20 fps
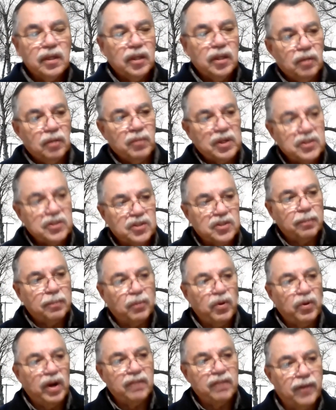and my step
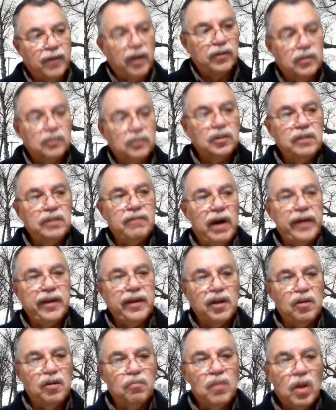grandfather, Levi
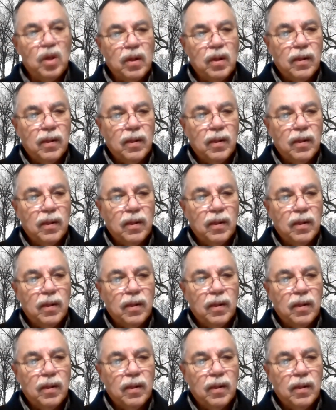Elm,